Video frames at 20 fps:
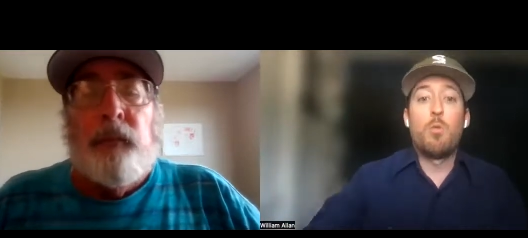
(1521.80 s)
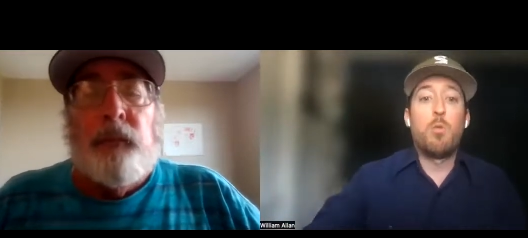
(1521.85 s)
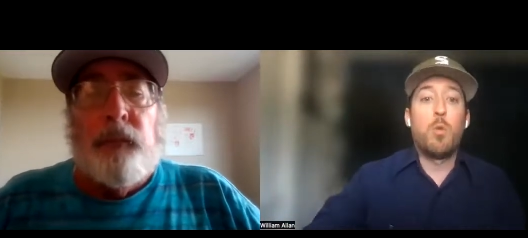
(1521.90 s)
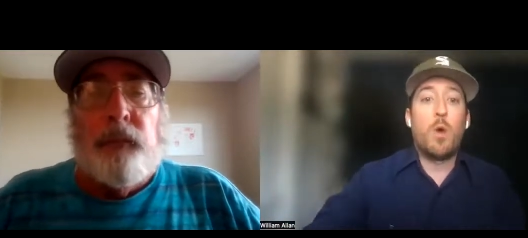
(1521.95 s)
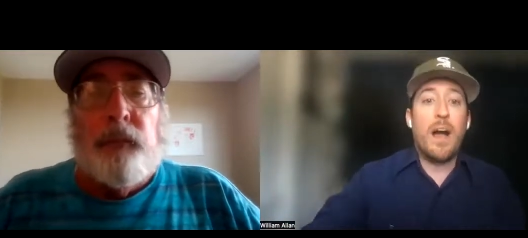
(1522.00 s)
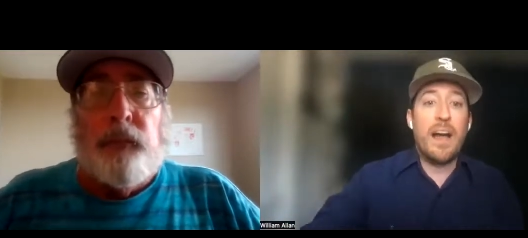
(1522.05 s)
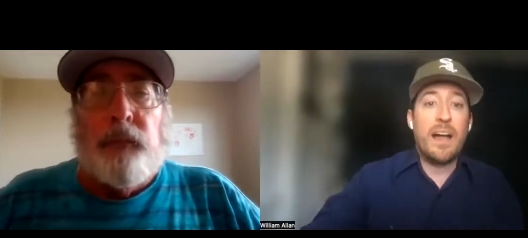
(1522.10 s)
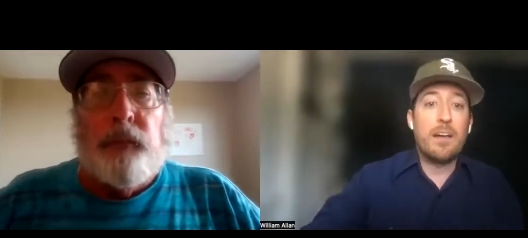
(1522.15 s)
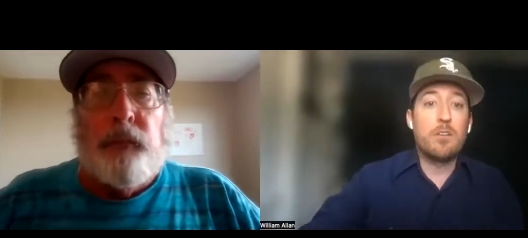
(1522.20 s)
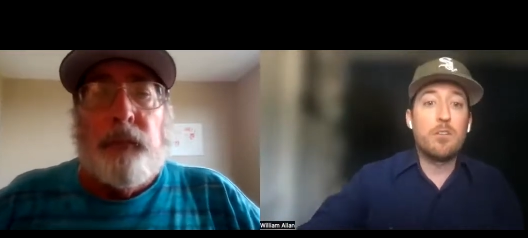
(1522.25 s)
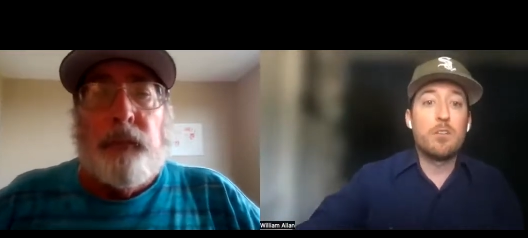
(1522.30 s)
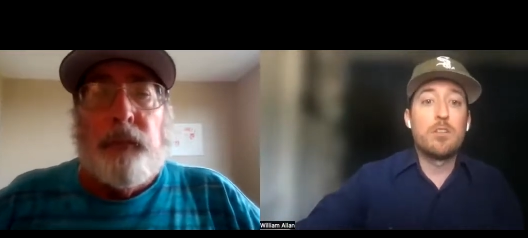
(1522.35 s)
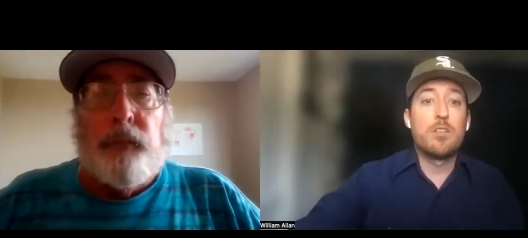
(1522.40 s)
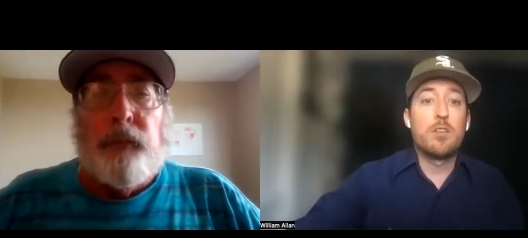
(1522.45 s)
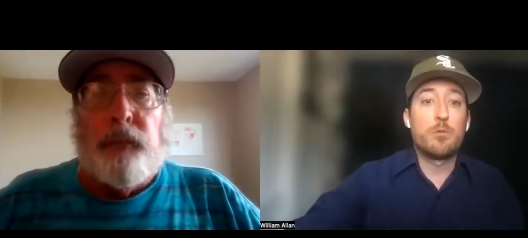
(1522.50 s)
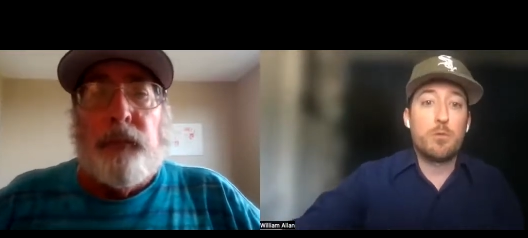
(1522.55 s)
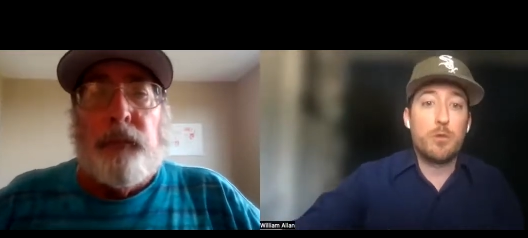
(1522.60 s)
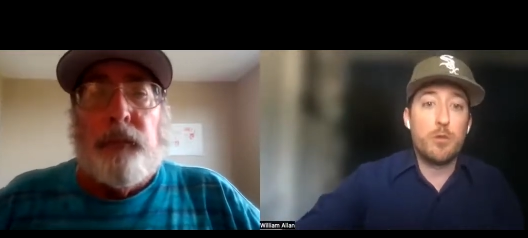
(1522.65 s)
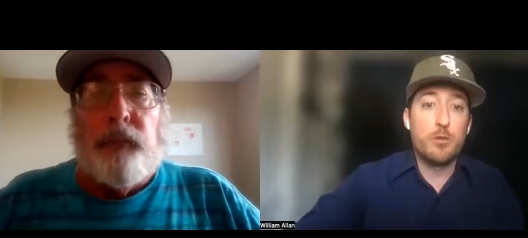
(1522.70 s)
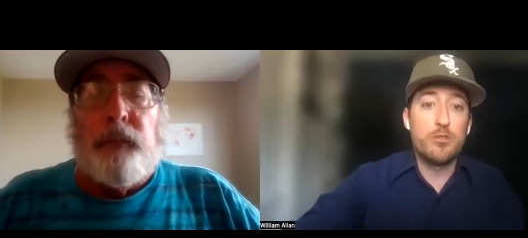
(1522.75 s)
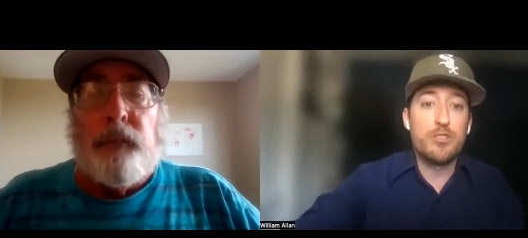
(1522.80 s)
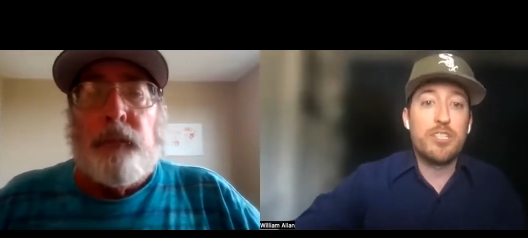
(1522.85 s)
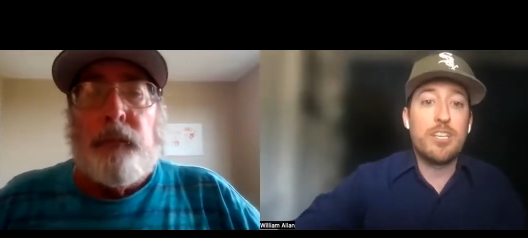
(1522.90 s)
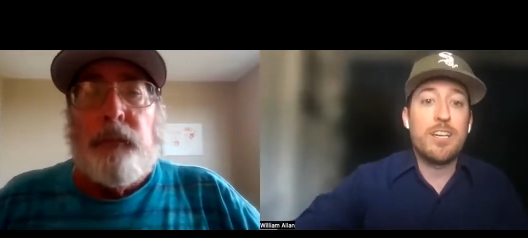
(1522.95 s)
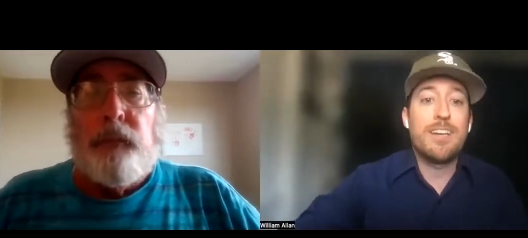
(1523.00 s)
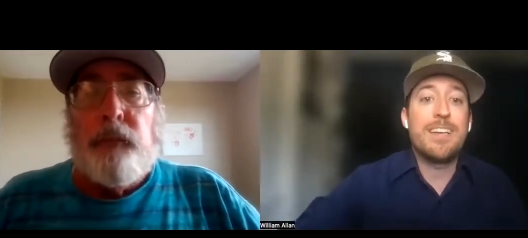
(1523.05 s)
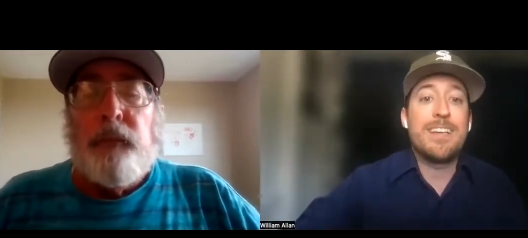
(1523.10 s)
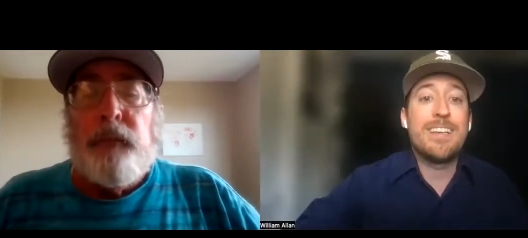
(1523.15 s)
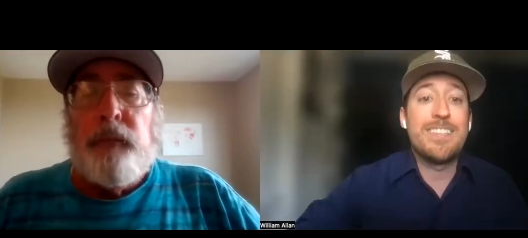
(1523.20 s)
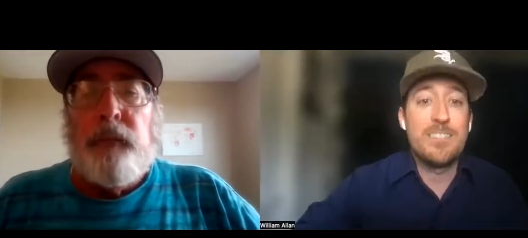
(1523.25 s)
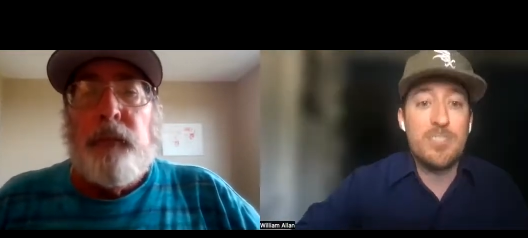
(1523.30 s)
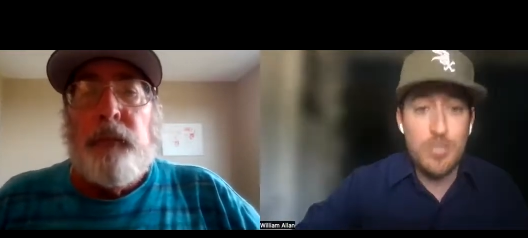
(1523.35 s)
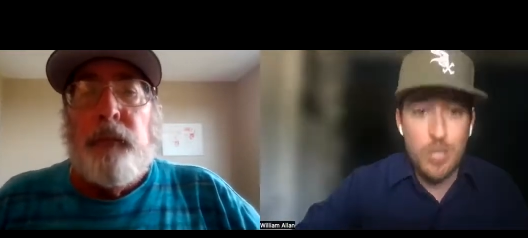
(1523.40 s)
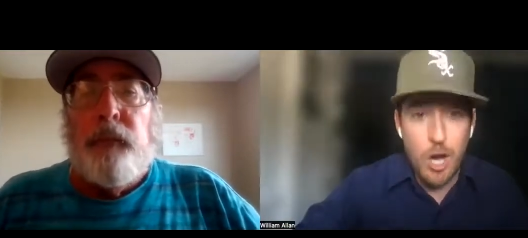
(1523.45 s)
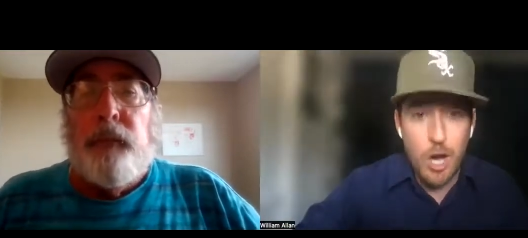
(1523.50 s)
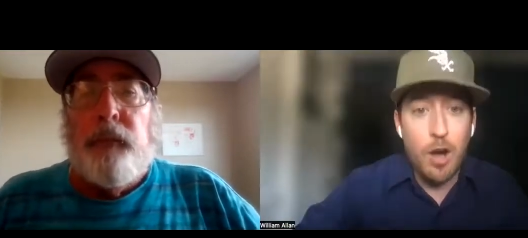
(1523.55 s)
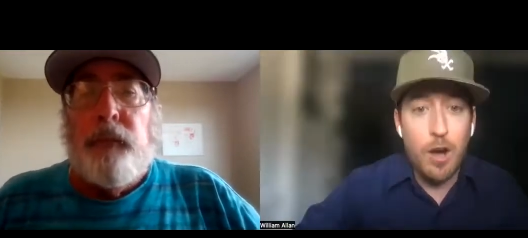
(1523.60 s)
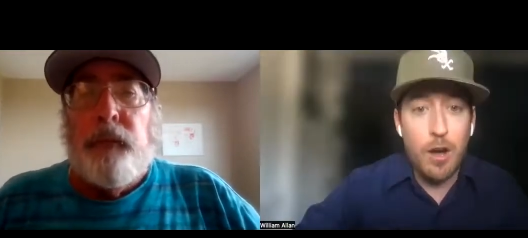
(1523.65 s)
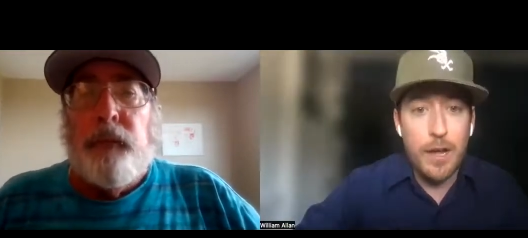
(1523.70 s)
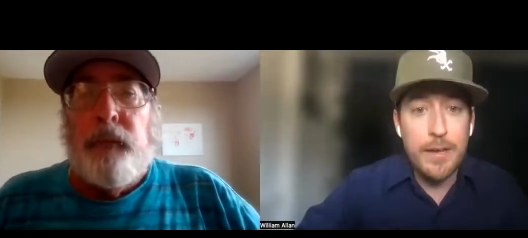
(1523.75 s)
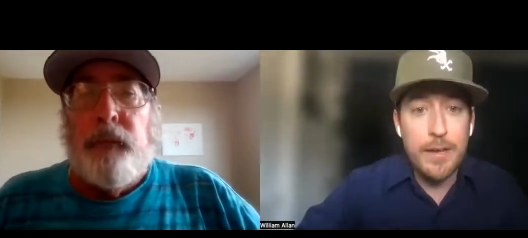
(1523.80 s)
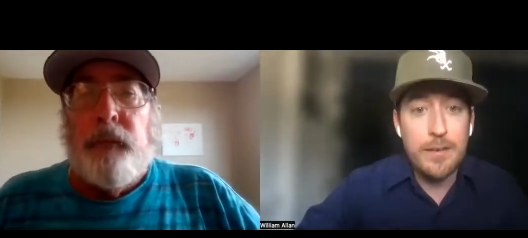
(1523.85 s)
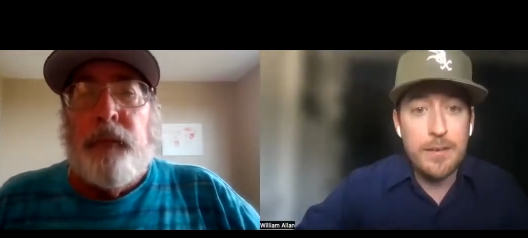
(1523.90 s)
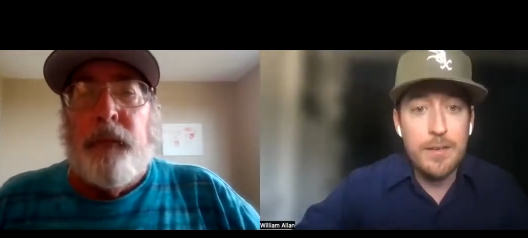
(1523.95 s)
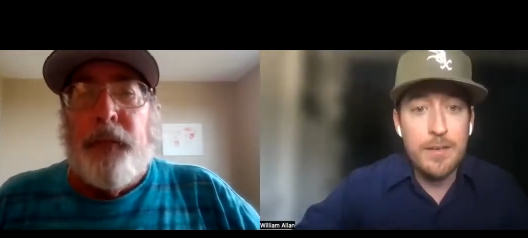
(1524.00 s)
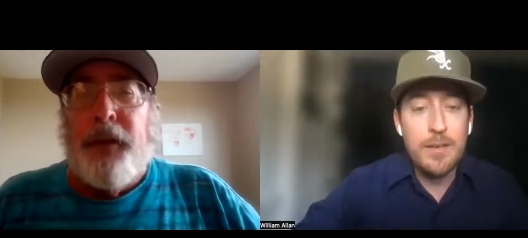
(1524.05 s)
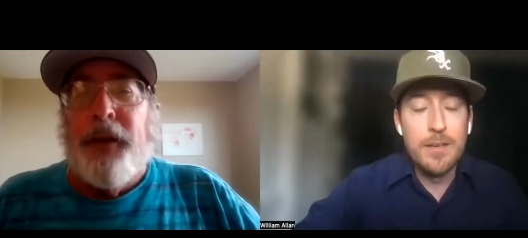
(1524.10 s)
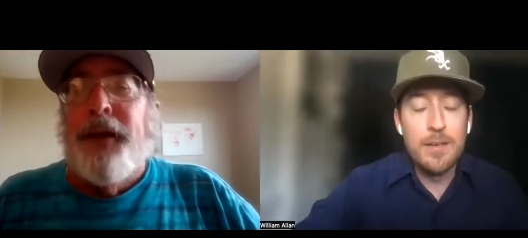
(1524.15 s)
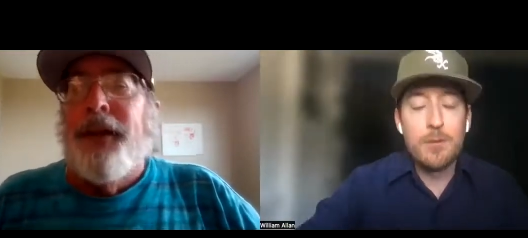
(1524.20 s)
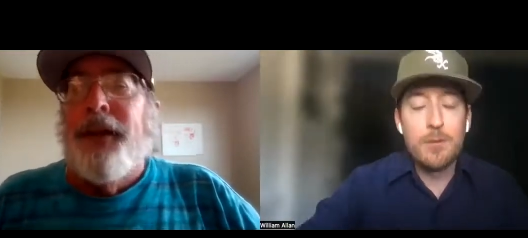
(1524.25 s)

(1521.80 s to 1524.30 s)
Speaker 1: while La Russa is gone,